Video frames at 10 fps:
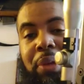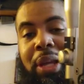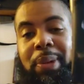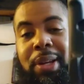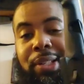
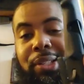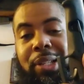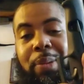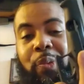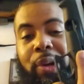maybe hunt
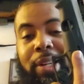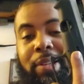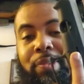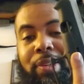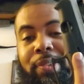something with it,
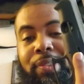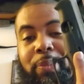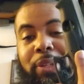who knows.